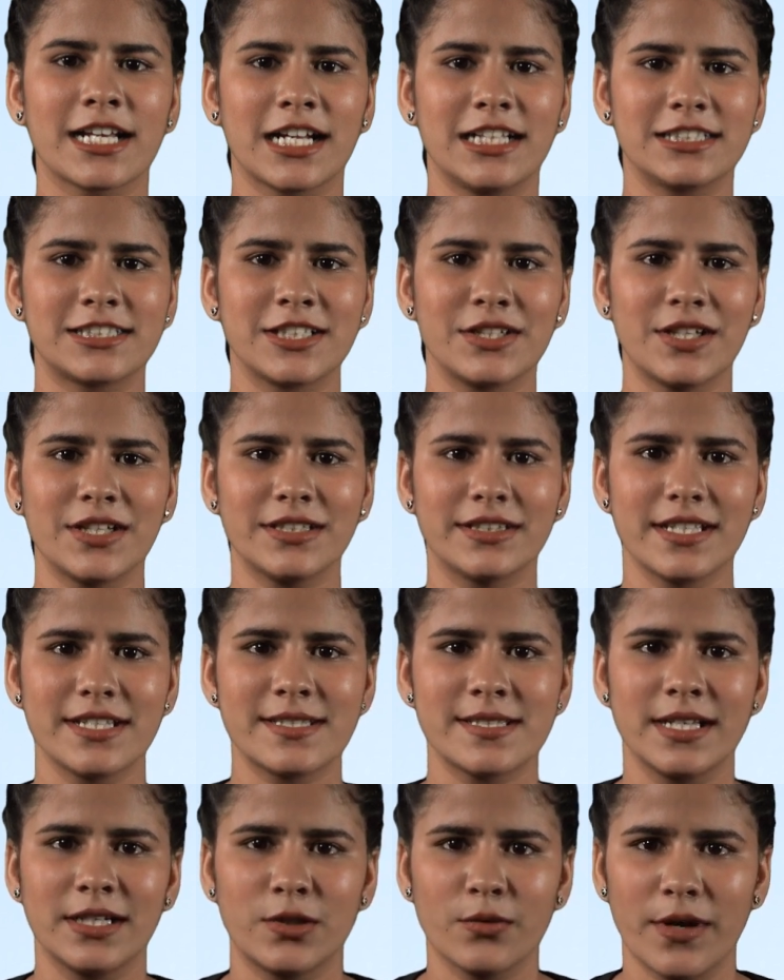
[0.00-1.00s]
Consider
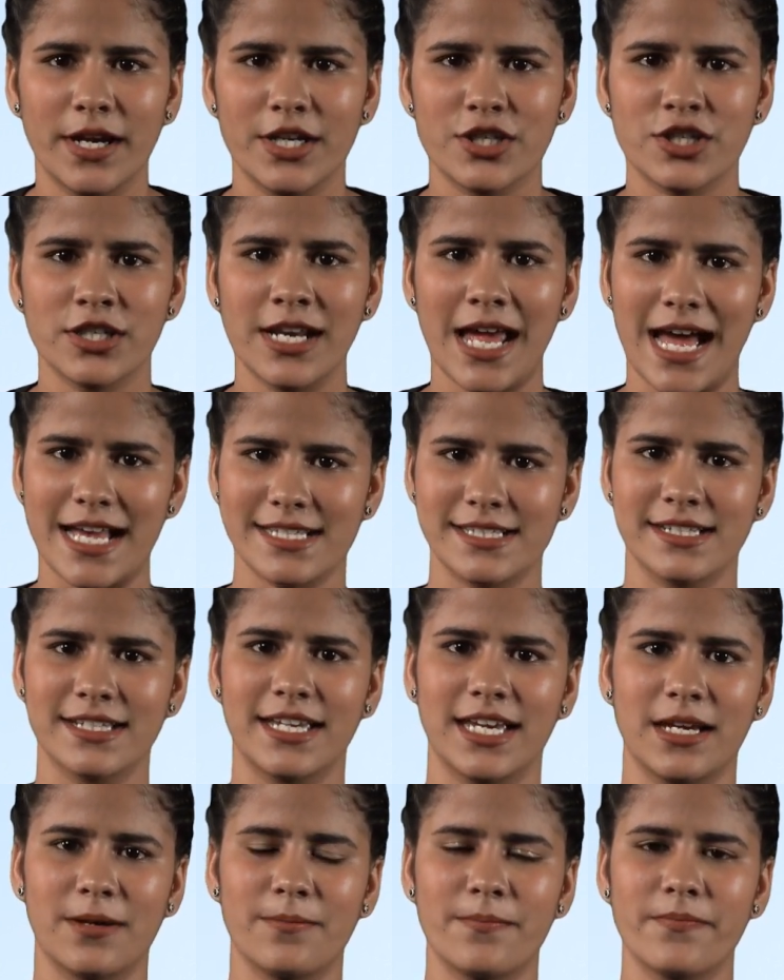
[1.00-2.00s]
this situation as a
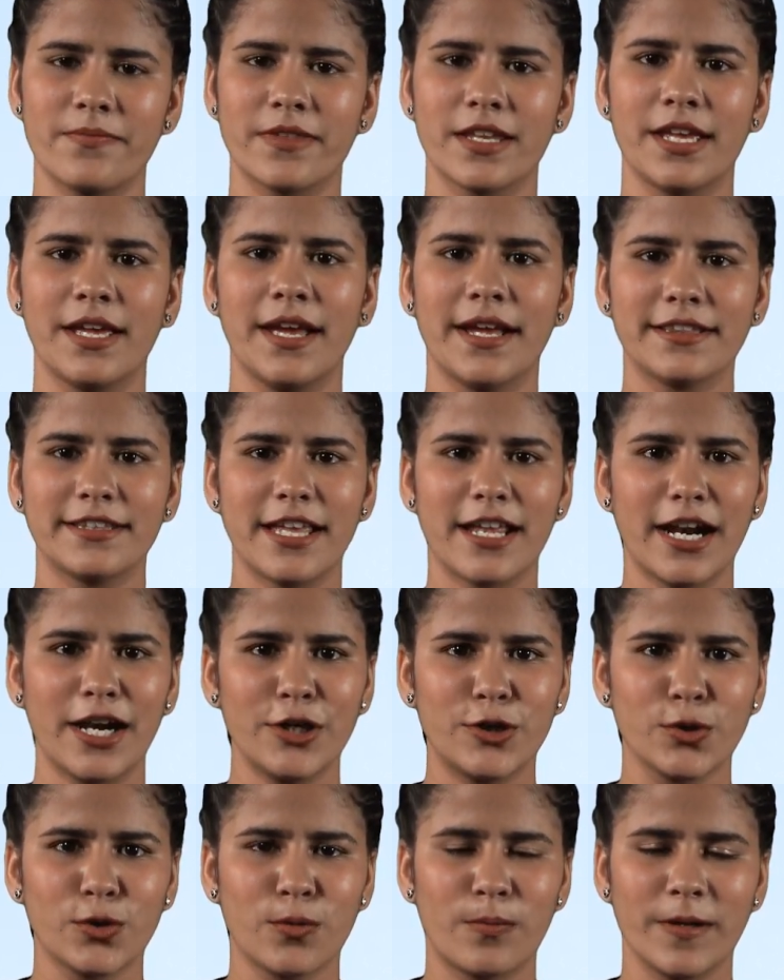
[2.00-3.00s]
game. There
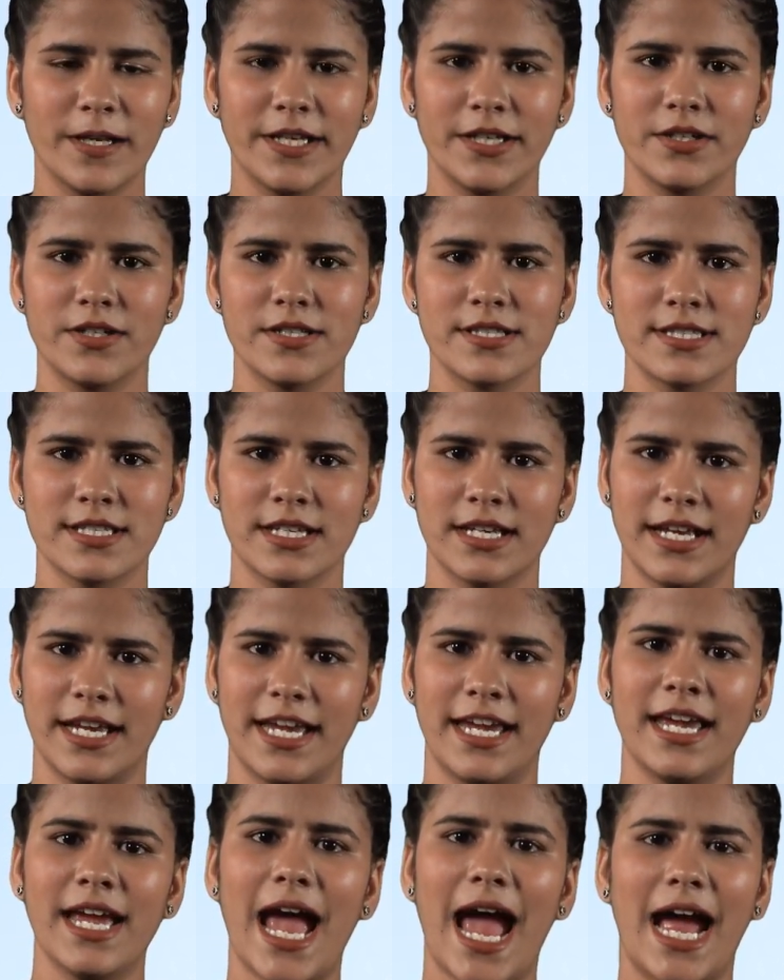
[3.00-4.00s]
are two players,
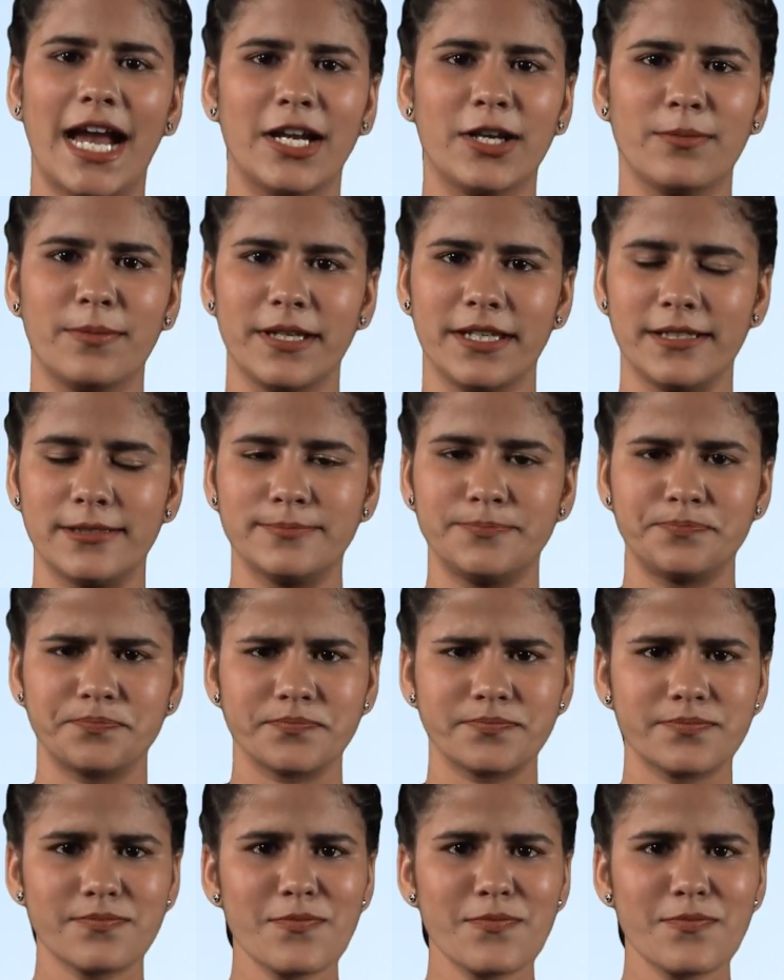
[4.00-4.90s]
A and B.